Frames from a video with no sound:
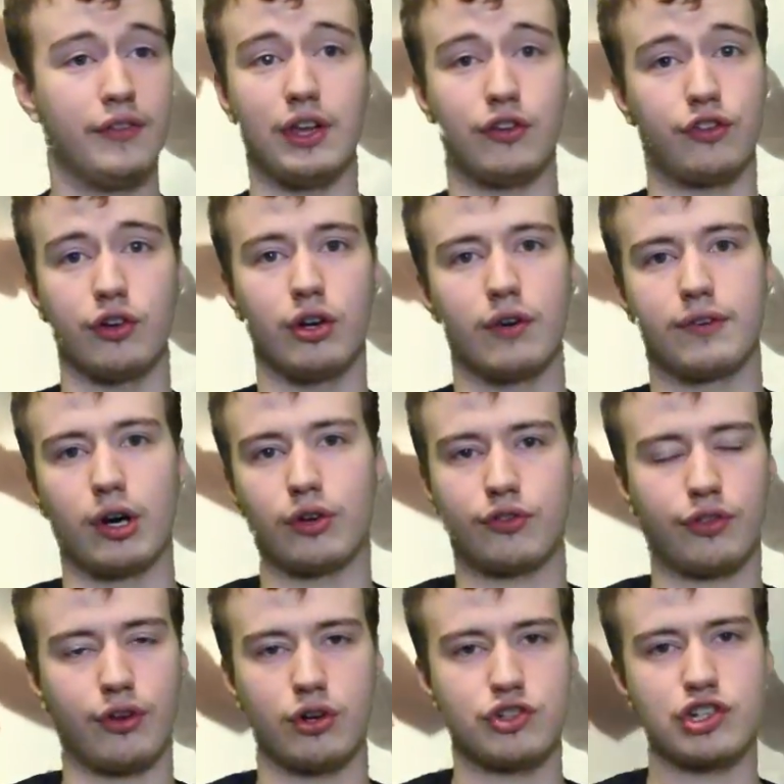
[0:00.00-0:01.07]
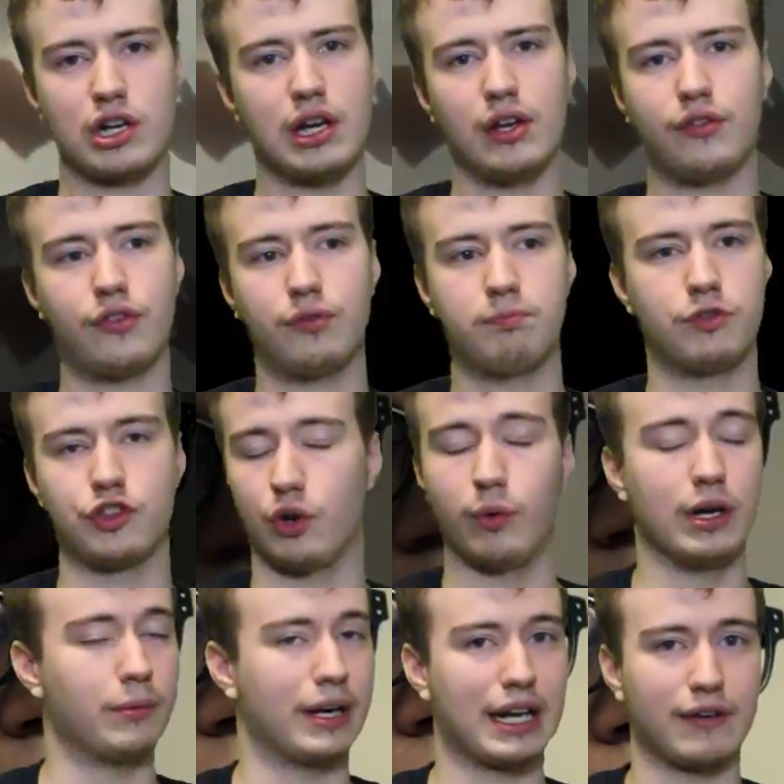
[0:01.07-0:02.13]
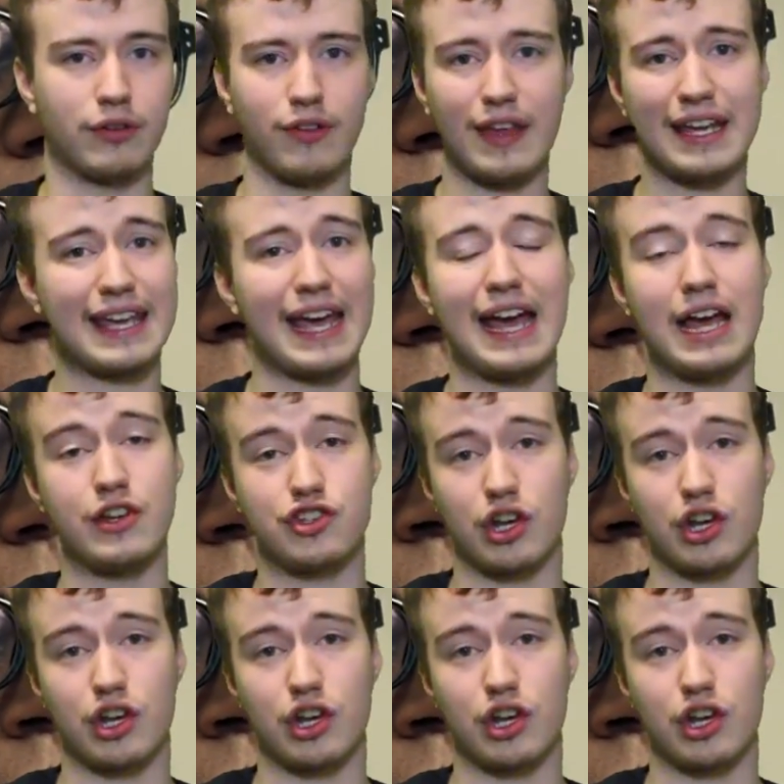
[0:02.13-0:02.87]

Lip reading: this universe. They're just doing whatever they can